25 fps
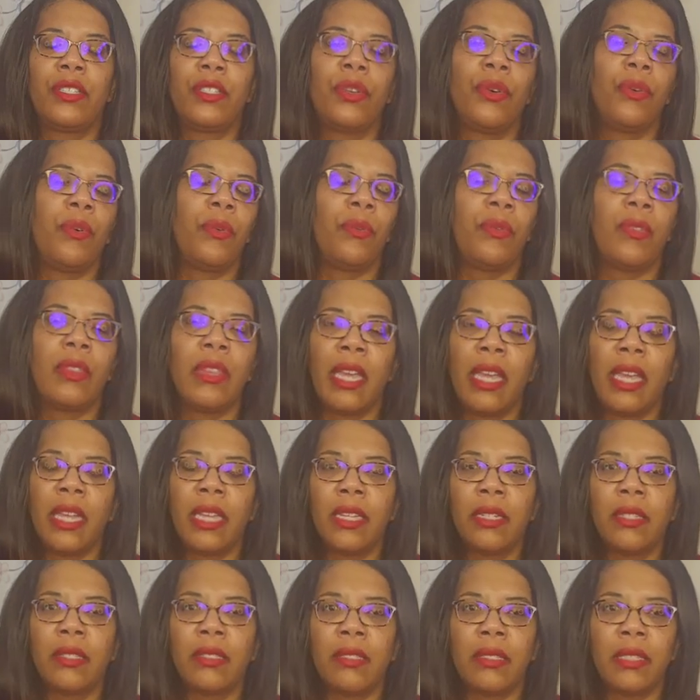so they
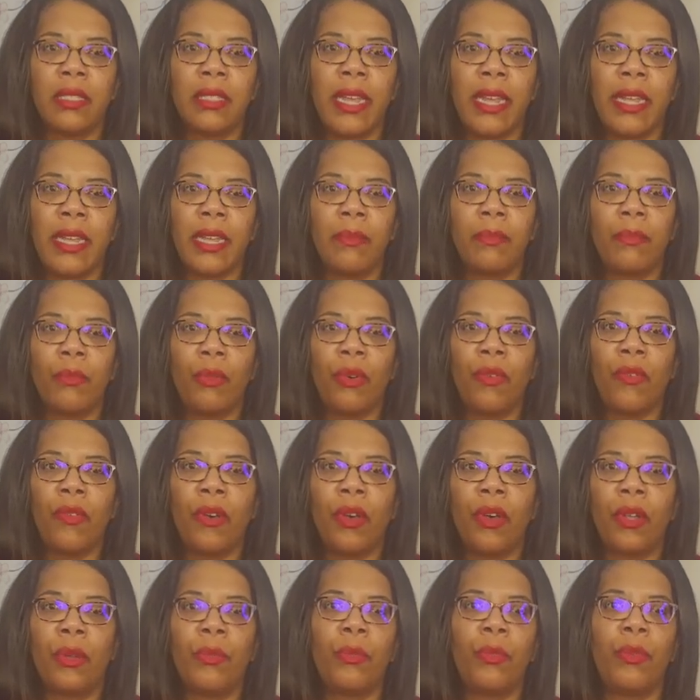can move
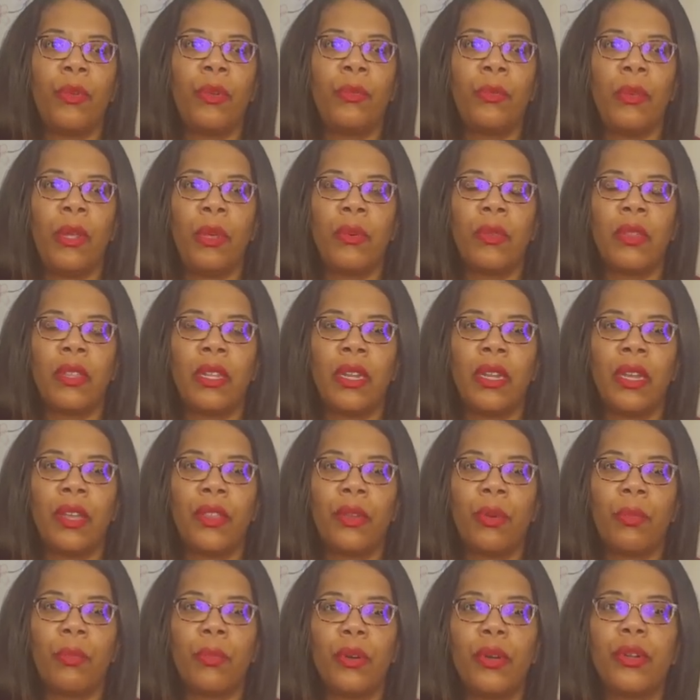on and be with
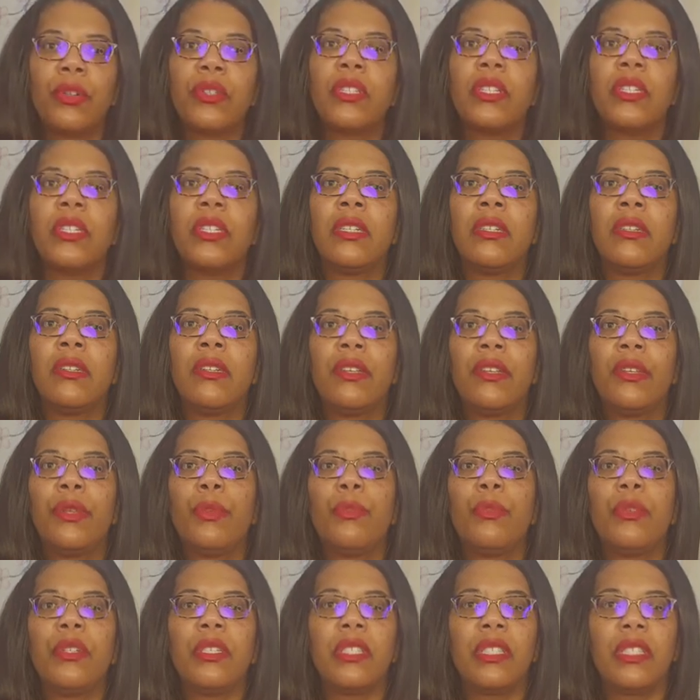another person,
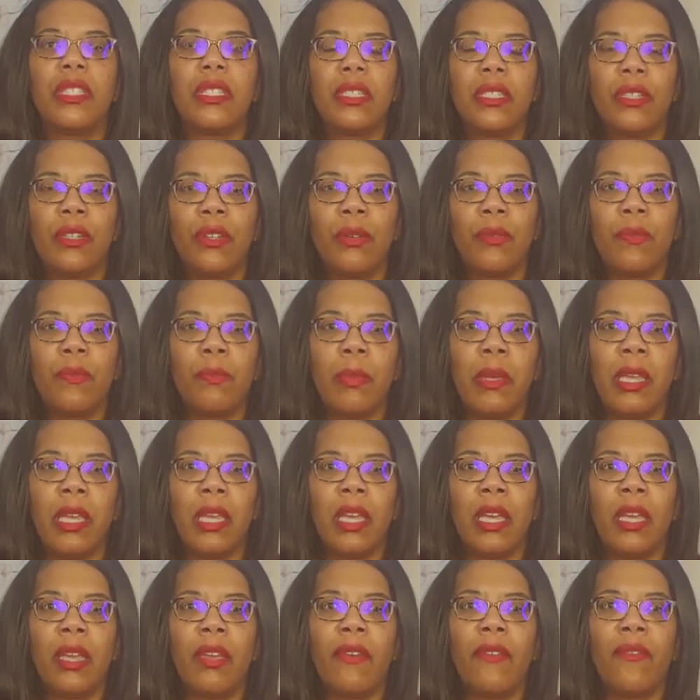but still
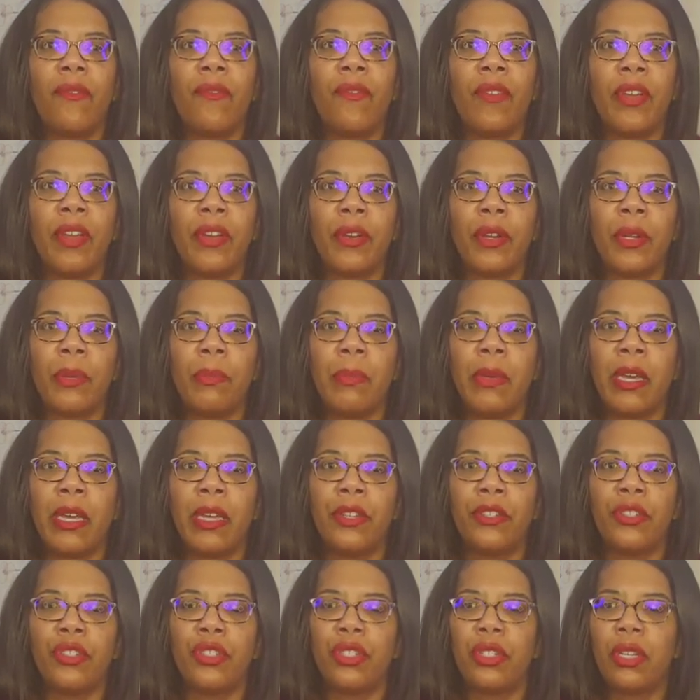be very
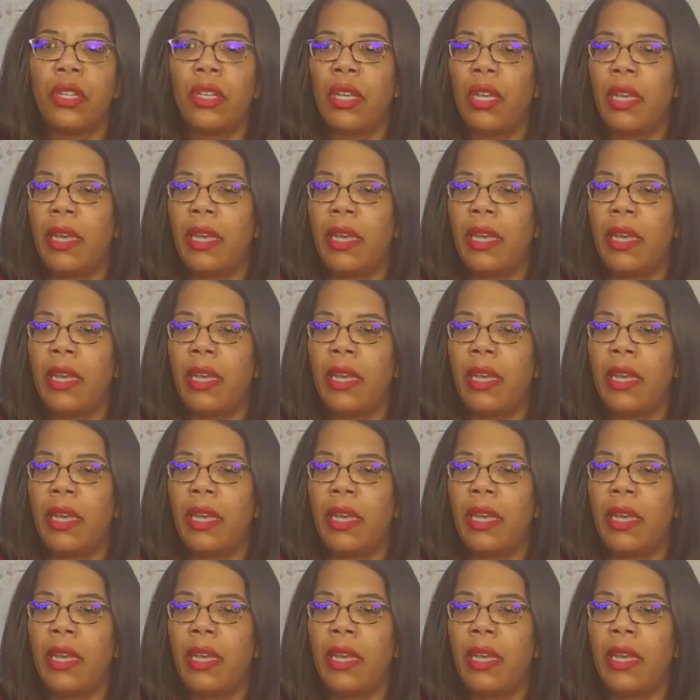much